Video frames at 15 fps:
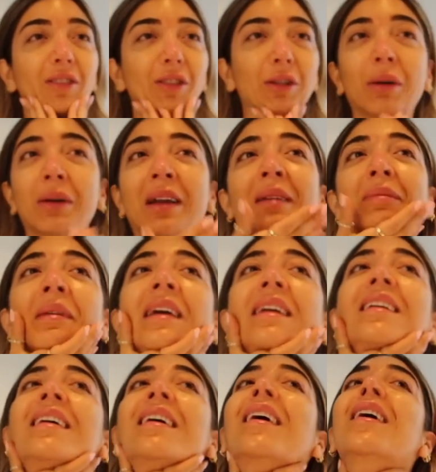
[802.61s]
Do you know what I
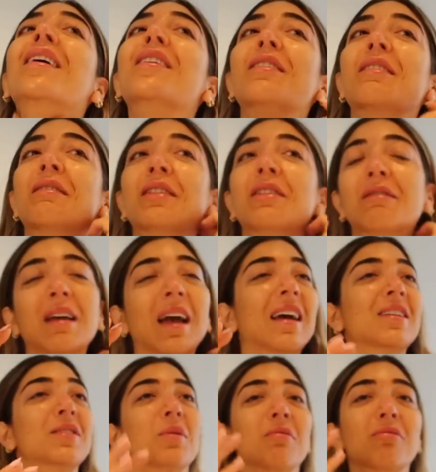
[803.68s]
mean? You know when you
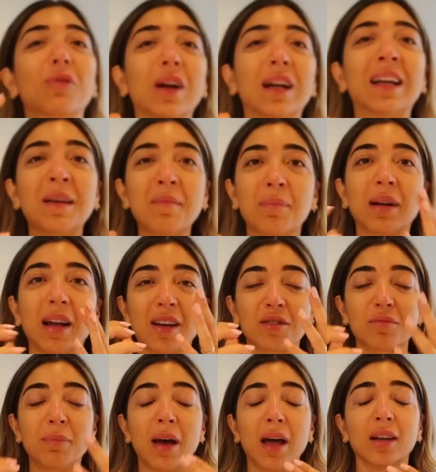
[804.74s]
get into a really
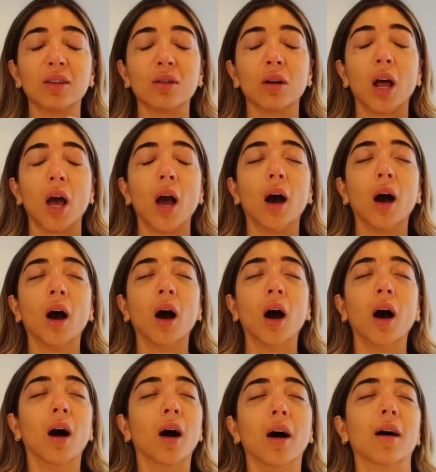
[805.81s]
plush bed and you're like,
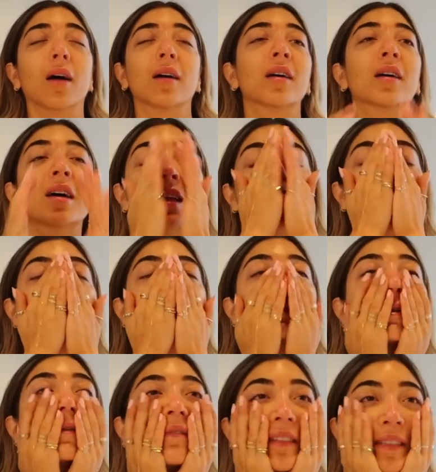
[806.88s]
oh, that's
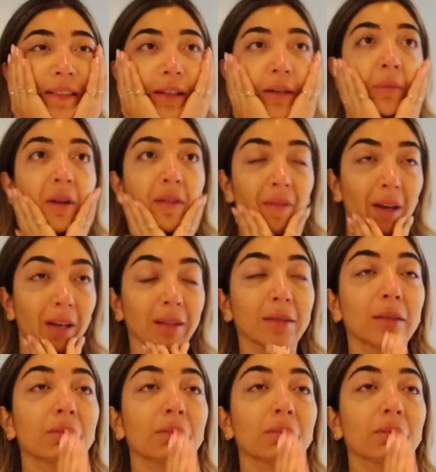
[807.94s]
what it feels like on my face.